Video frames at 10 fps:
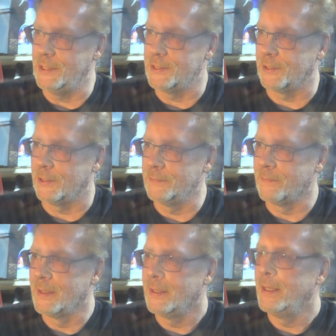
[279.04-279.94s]
diesel,
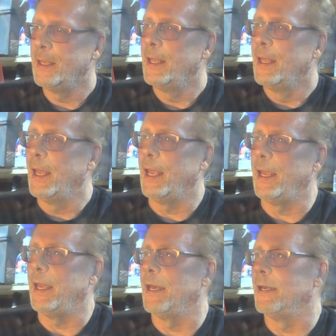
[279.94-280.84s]

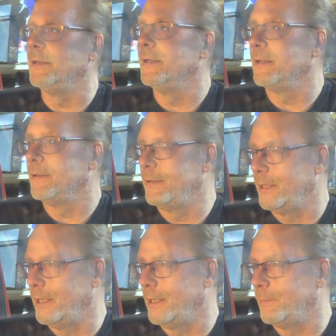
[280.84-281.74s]
and
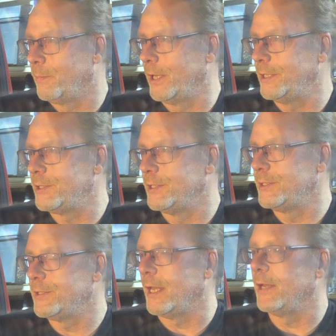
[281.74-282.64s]
the
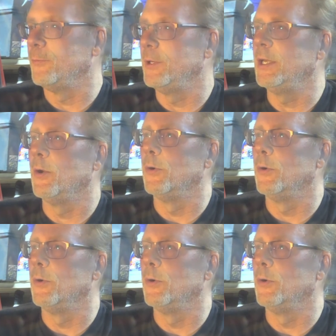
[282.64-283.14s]
places that we